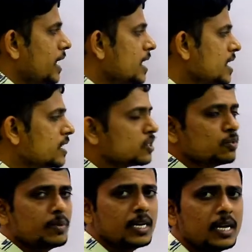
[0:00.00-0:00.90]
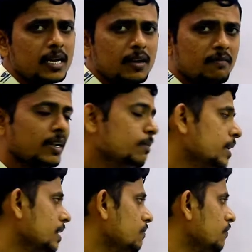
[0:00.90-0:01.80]
A is to B will
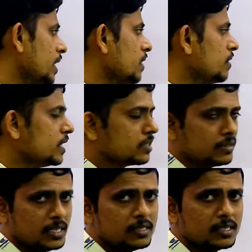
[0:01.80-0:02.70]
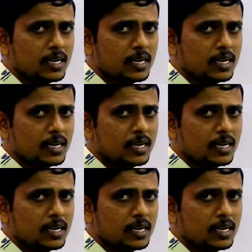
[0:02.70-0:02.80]
become 5 is to 6,